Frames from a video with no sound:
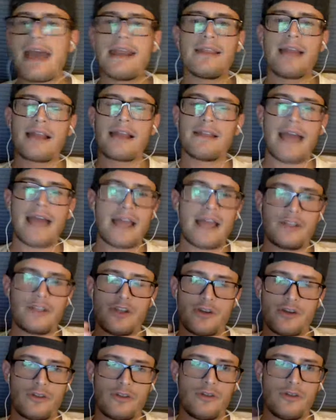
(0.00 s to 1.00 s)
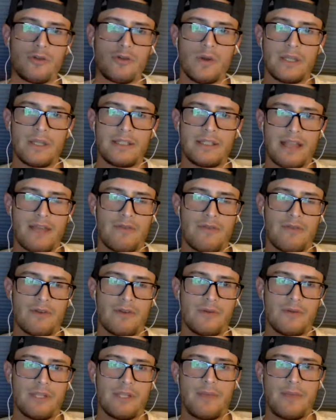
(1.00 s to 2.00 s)
like last year. 2-loss Stanford
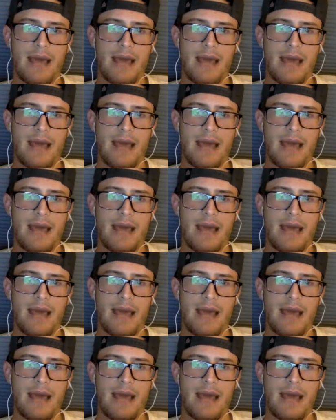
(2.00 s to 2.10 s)
wins the Pac.